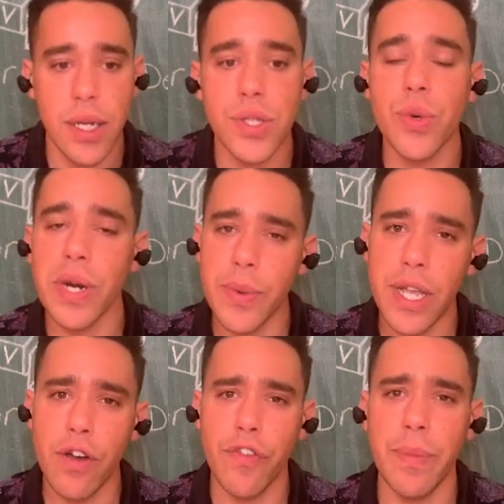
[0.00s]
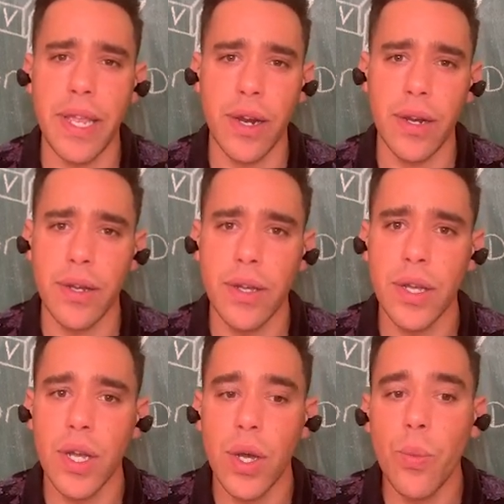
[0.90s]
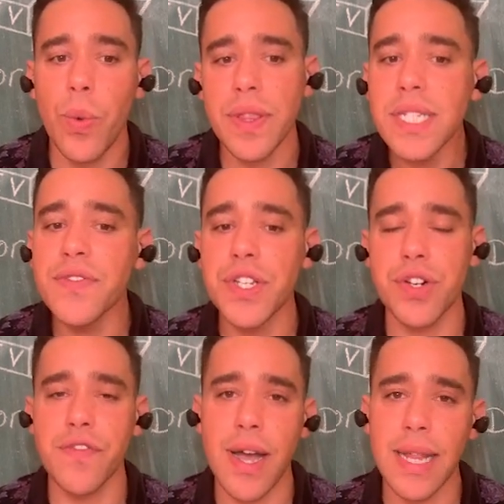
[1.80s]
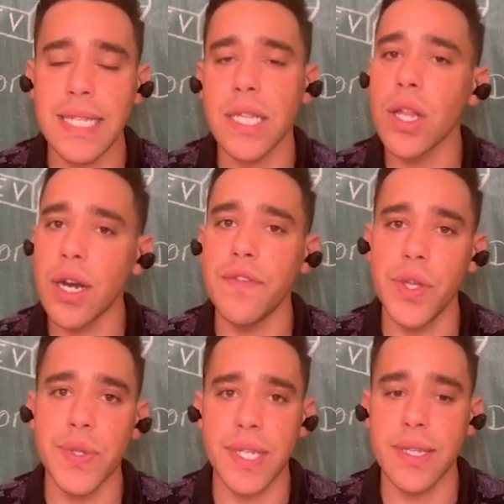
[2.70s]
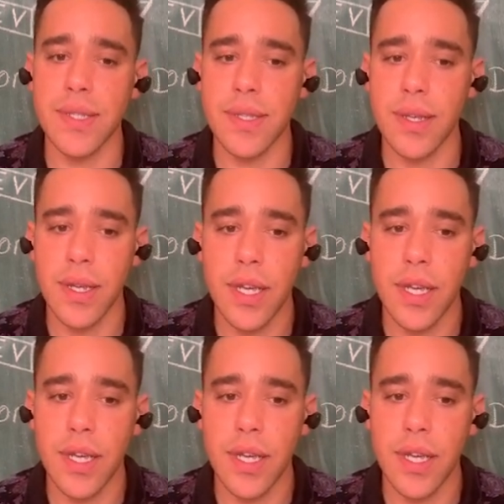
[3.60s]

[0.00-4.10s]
So where do we go from here? Well, this feature file has a lot of uses.